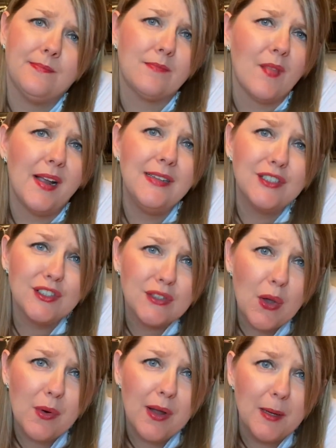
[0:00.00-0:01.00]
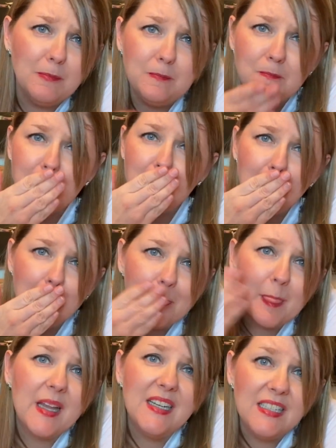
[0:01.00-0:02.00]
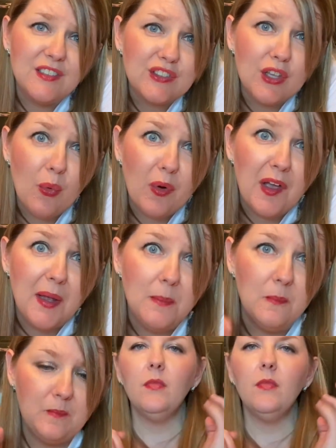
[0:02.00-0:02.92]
It's so good. It's so good.